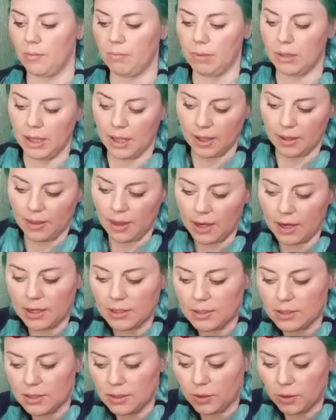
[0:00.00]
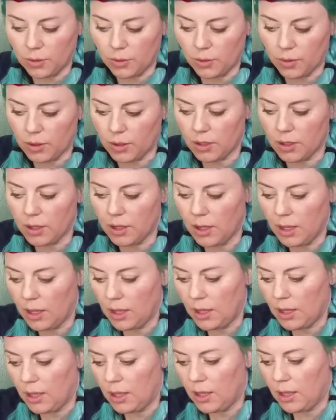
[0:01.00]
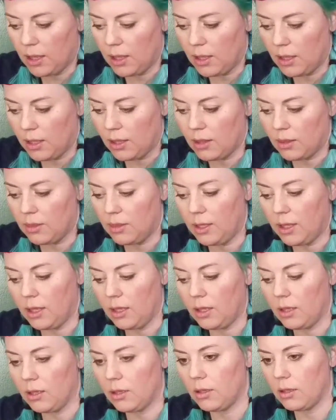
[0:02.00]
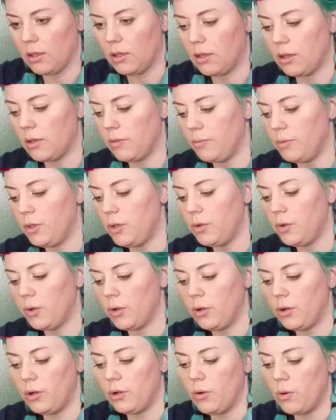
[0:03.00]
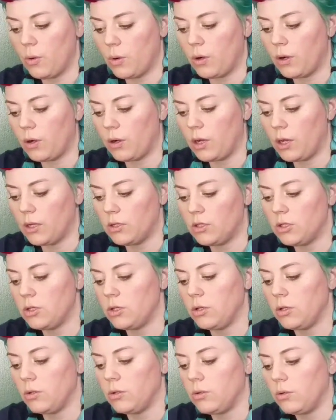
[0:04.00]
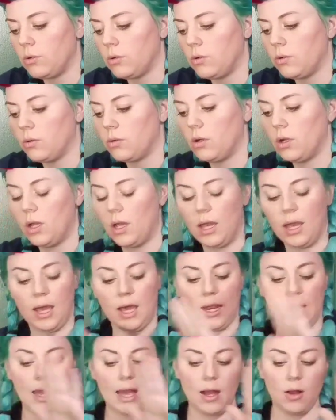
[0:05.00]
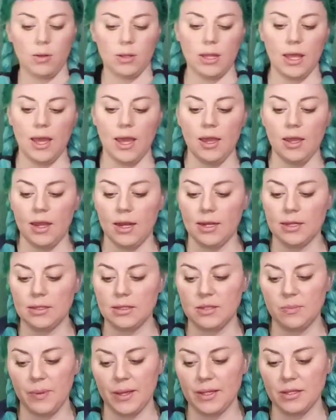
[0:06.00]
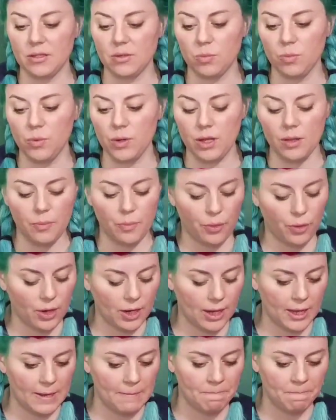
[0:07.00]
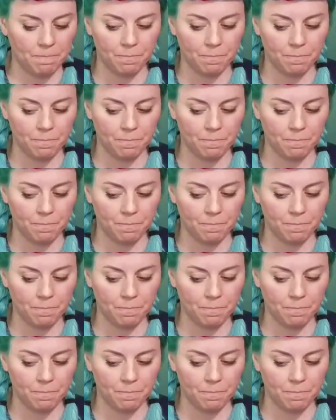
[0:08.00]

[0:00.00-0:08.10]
Plug that into the computer or into an outlet and it spins real pretty.